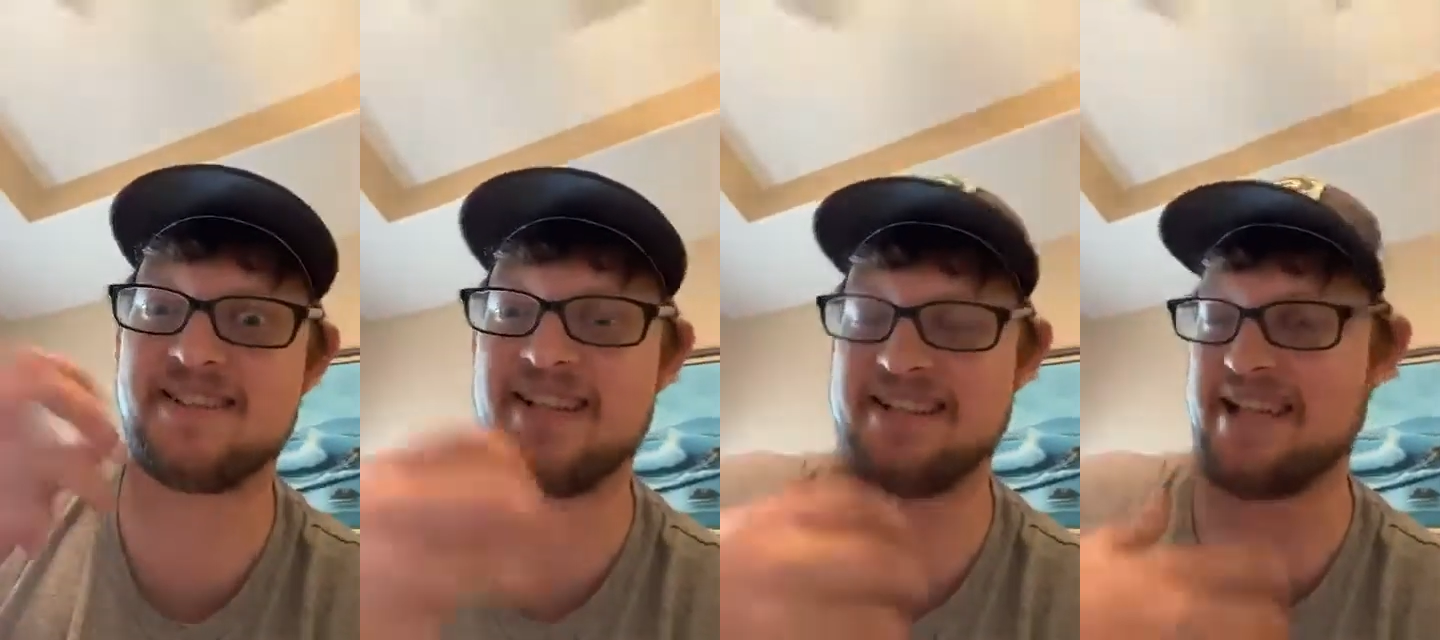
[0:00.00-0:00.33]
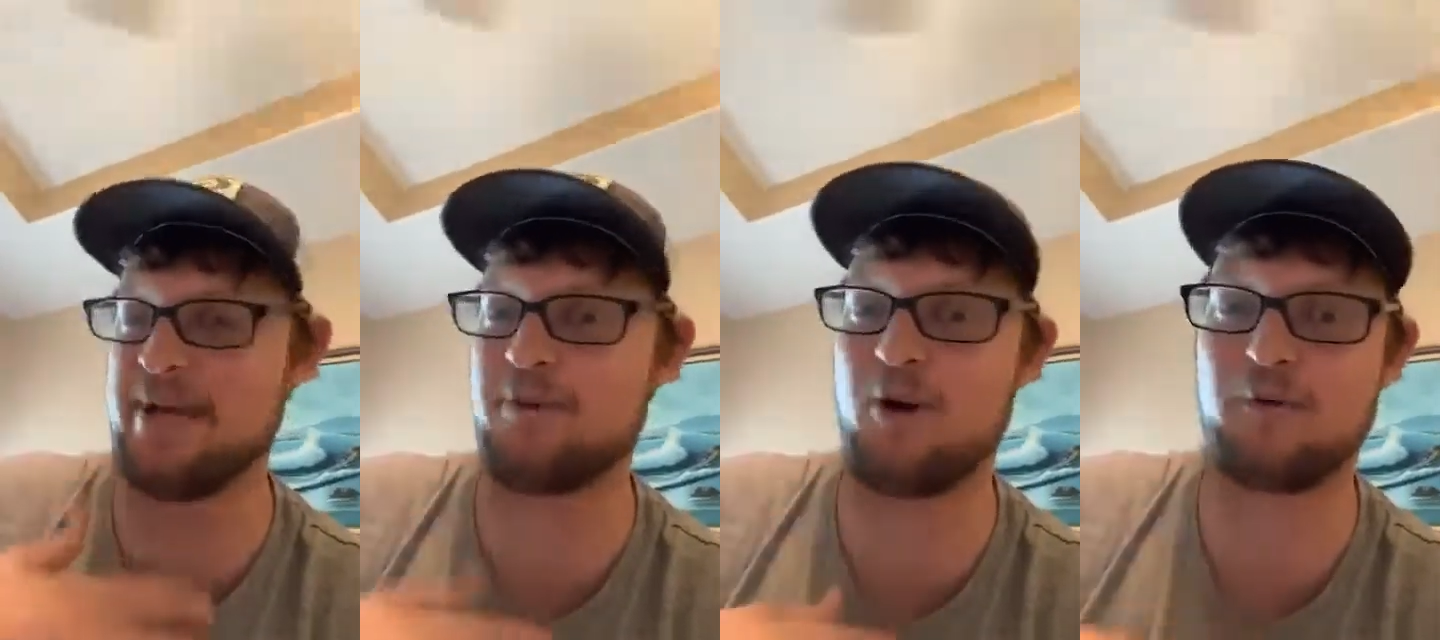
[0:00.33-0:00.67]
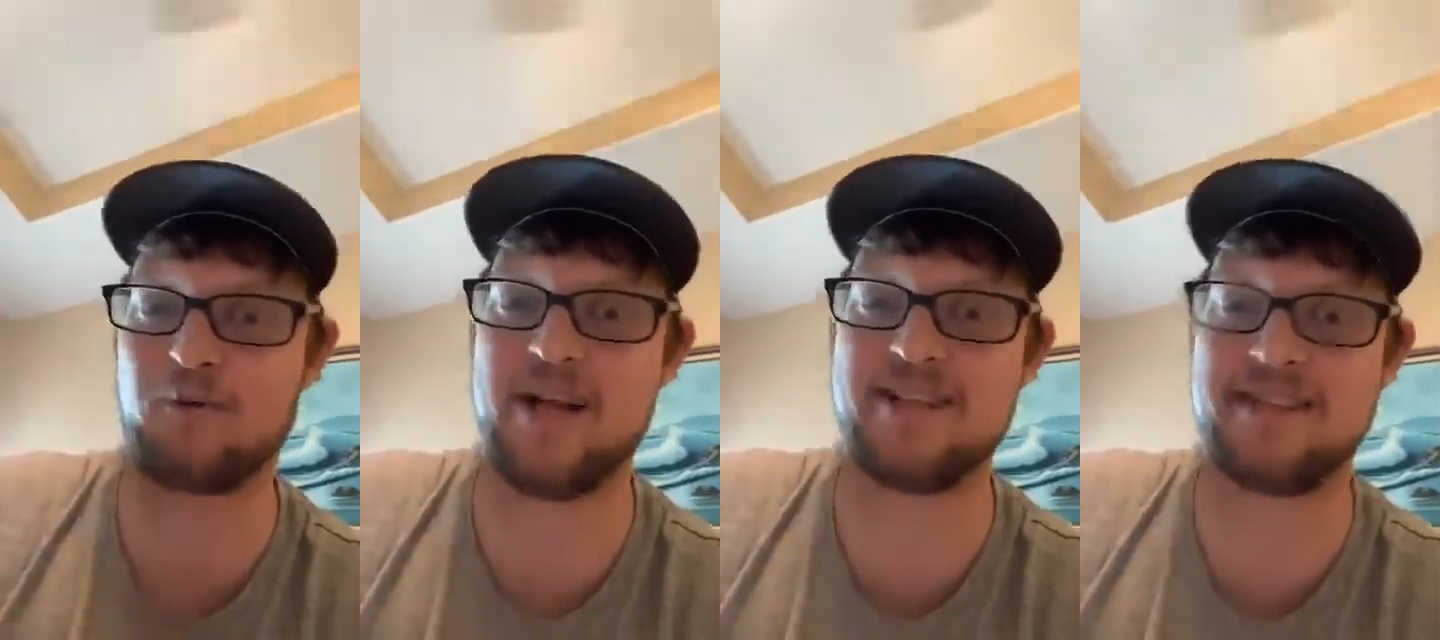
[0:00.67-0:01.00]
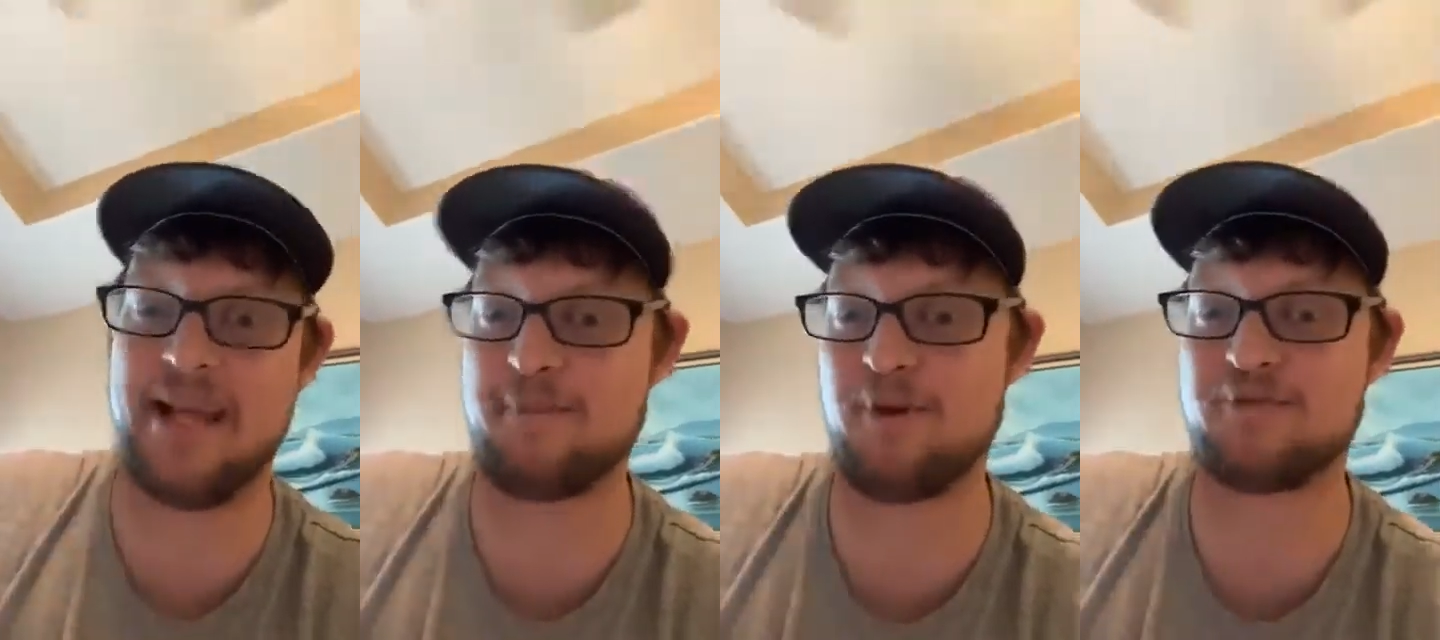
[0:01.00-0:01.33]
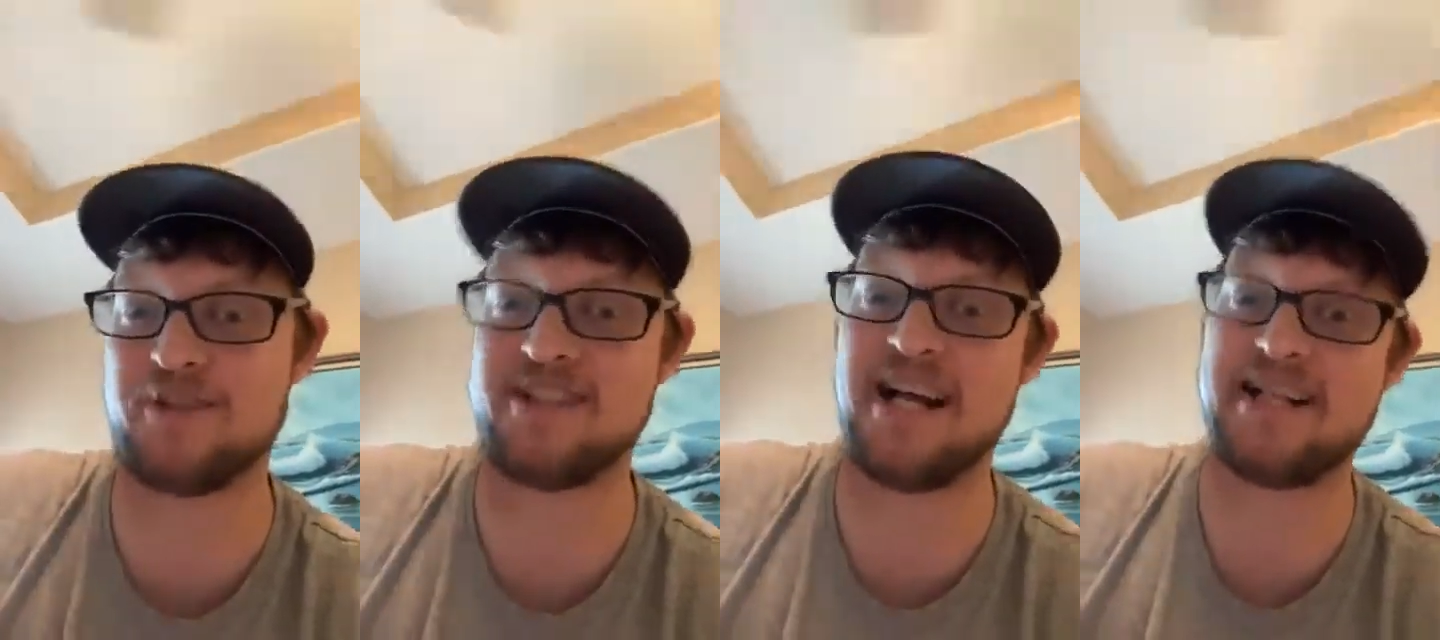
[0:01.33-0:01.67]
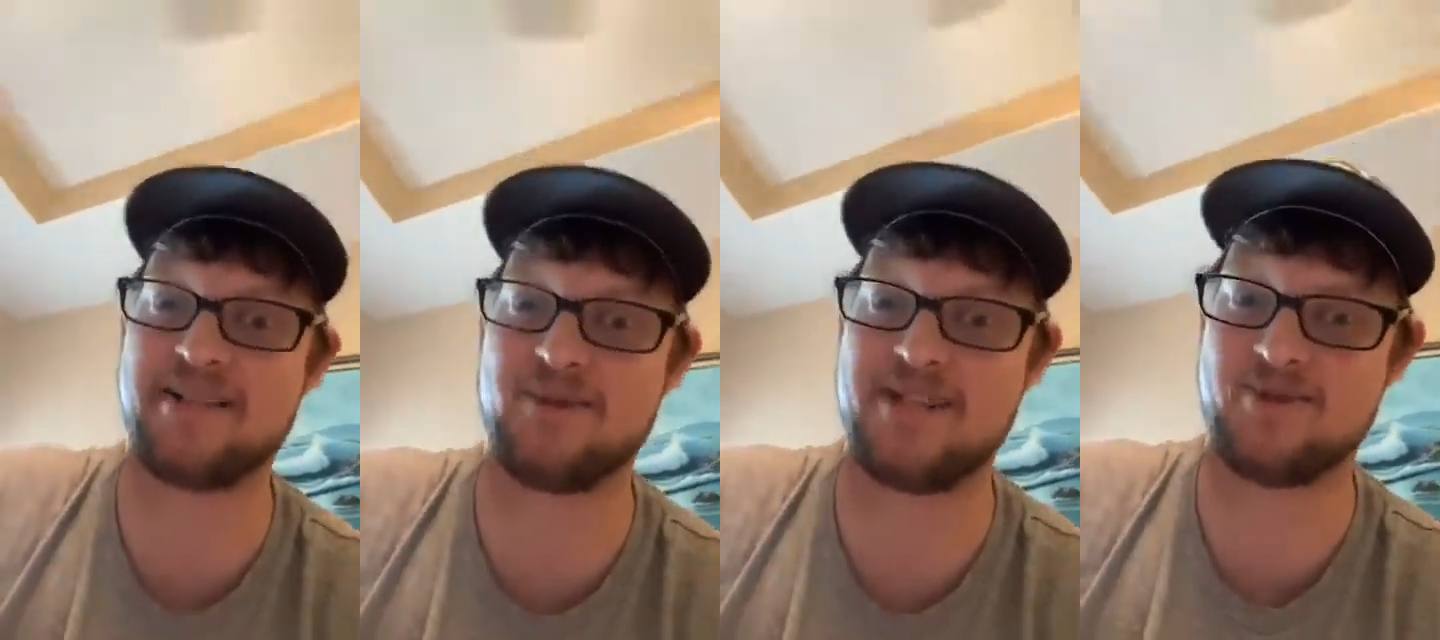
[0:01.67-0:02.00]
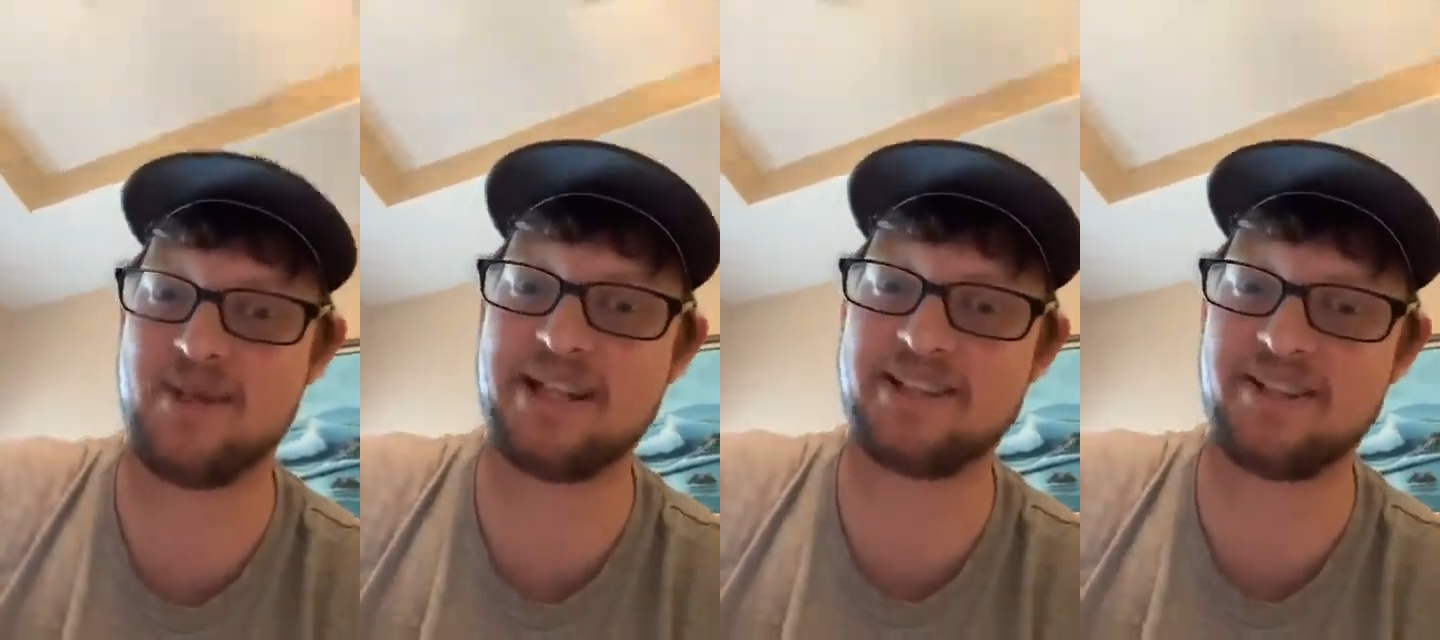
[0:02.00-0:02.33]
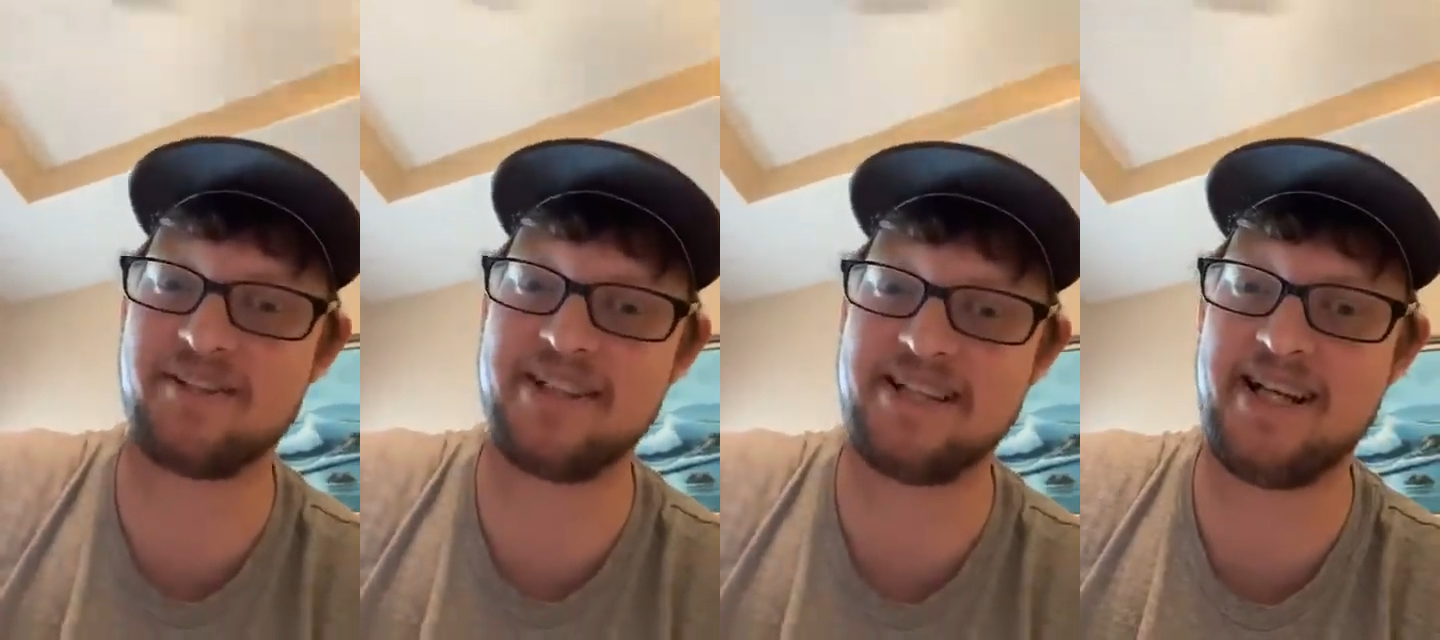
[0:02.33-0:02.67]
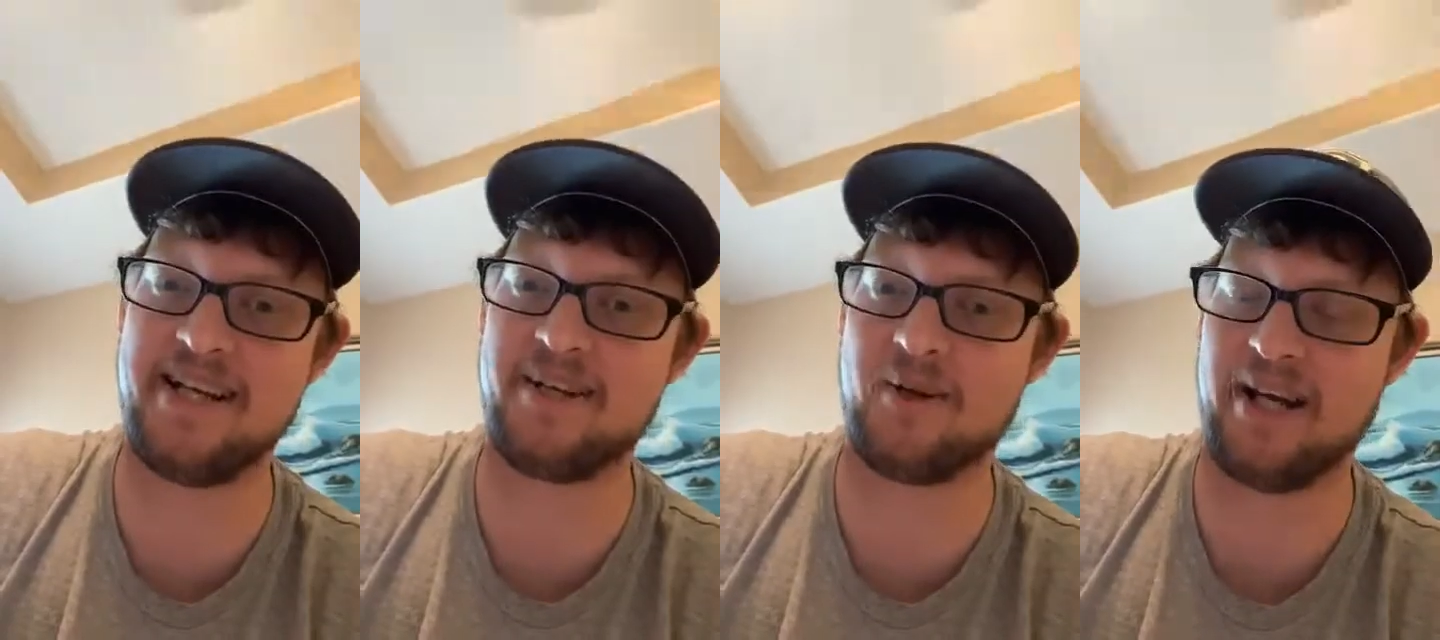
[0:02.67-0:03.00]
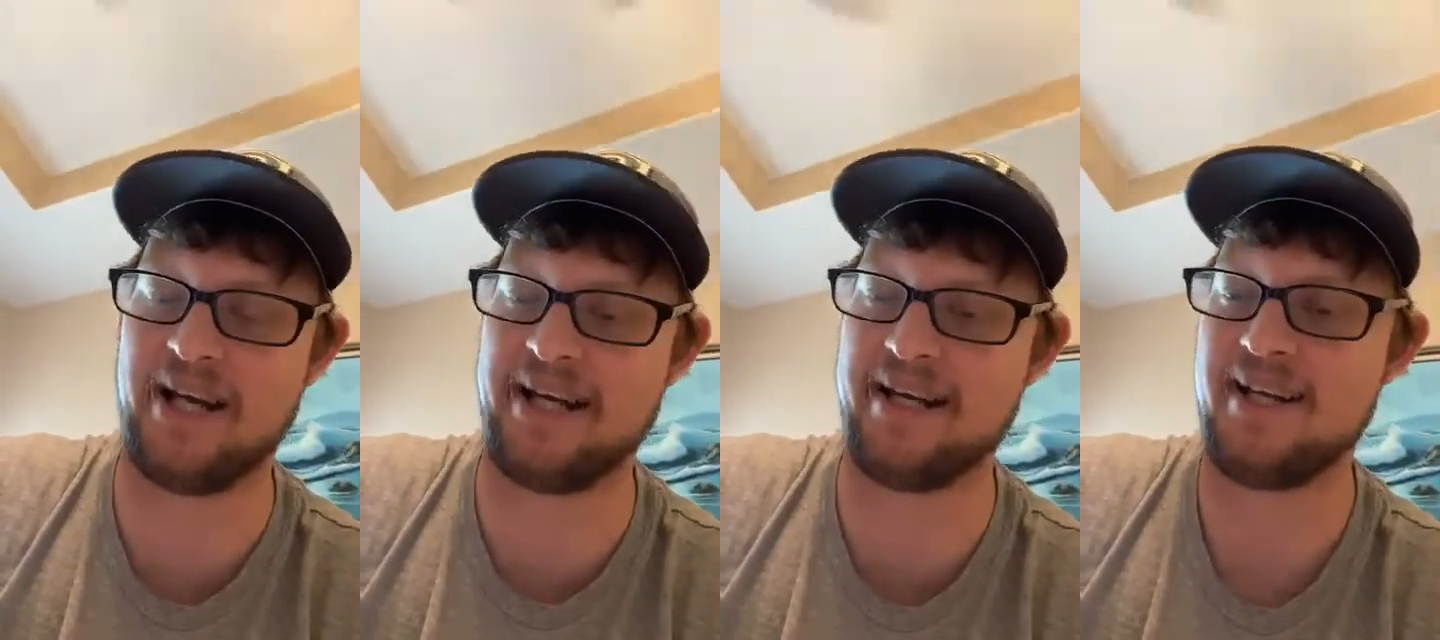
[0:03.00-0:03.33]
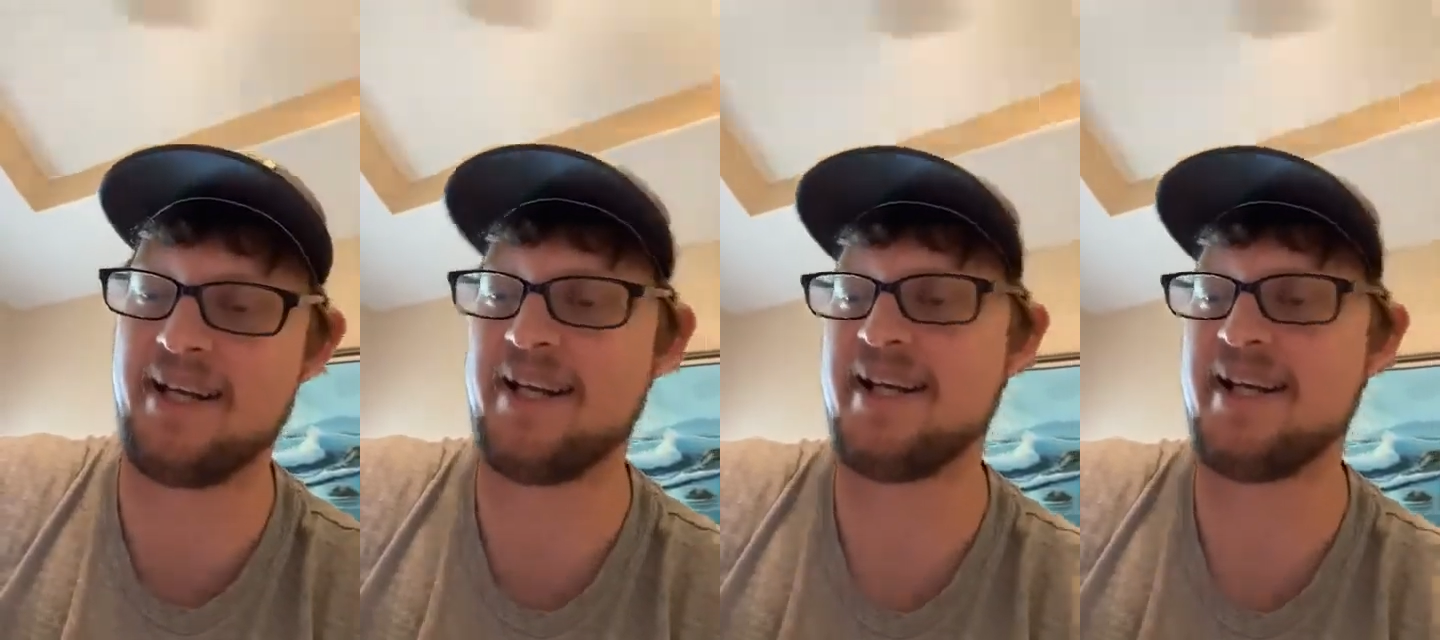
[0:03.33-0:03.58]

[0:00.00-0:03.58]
because they both denied the resurrection of the dead, okay?